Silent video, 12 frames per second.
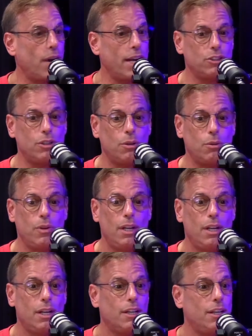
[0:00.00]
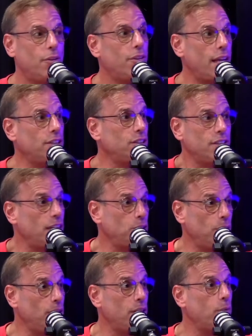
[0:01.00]
So that's really
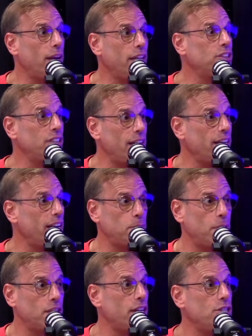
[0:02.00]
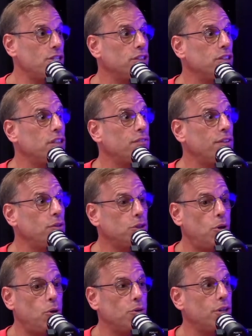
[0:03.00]
the way it's setting the expectations. If you
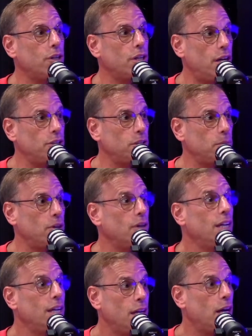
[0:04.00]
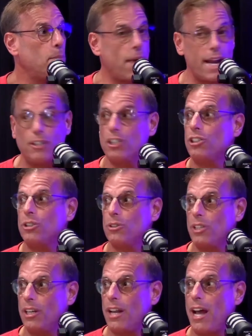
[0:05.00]
told your customer, Mike just used the
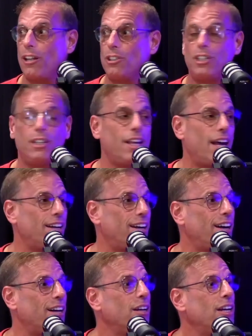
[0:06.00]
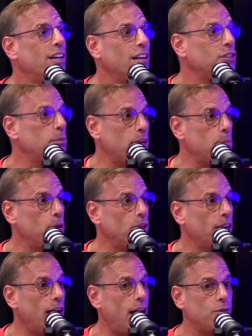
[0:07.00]
analogy that of somebody building a
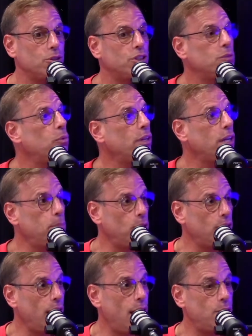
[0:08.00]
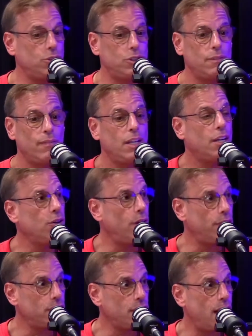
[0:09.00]
house. When they build a house, you have a
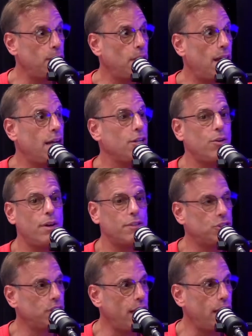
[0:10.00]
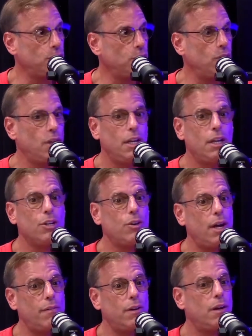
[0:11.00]
timeline, you have a schedule, you have
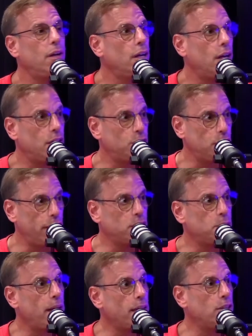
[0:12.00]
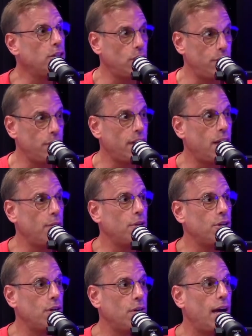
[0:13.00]
a expected delivery date when your
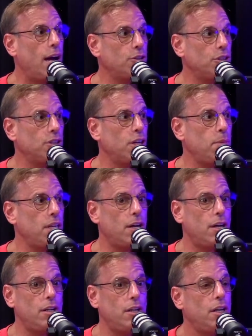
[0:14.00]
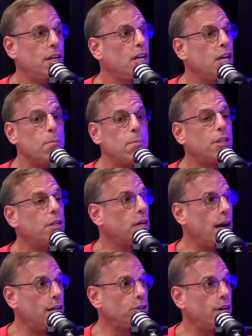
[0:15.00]
house is going to be done. But the
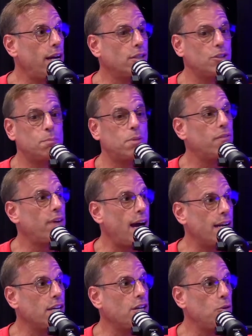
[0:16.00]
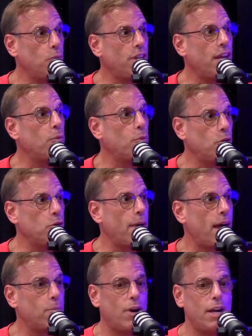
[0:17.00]
contractor's providing you with that roadmap,
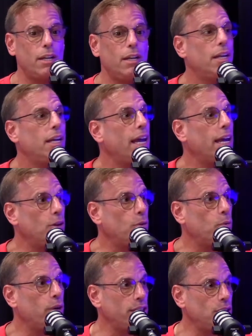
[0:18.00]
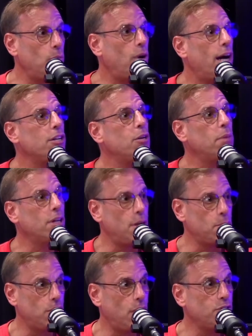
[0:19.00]
right? And the reason why you become
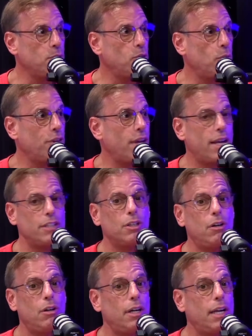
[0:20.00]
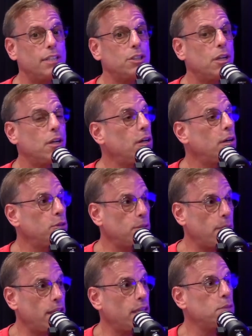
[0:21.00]
comfortable with that as a somebody
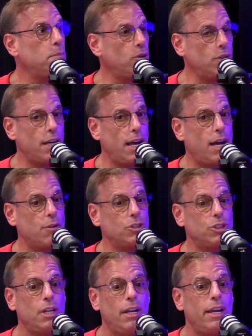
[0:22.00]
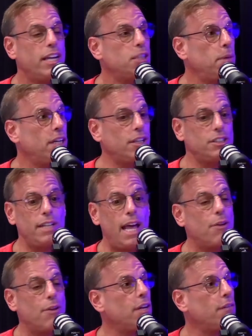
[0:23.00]
that's building a house is because now
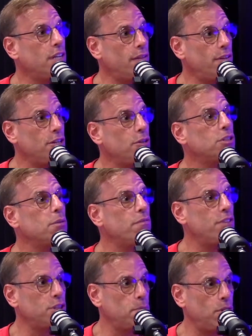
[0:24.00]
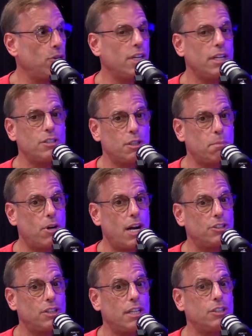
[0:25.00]
they've given you some visibility into the
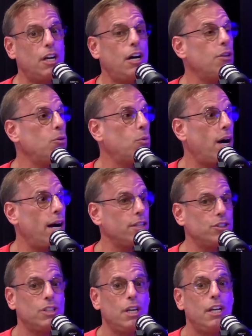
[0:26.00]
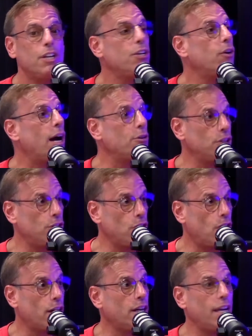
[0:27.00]
process. Otherwise, you're out in the
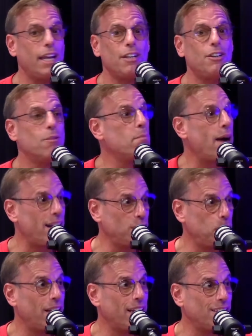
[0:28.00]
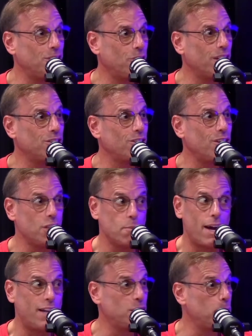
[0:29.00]
dark and your mind's playing tricks on. Your
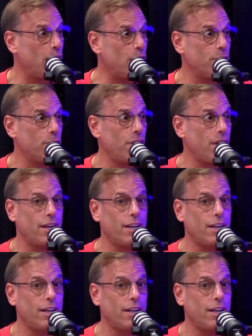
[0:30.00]
mind's a powerful thing.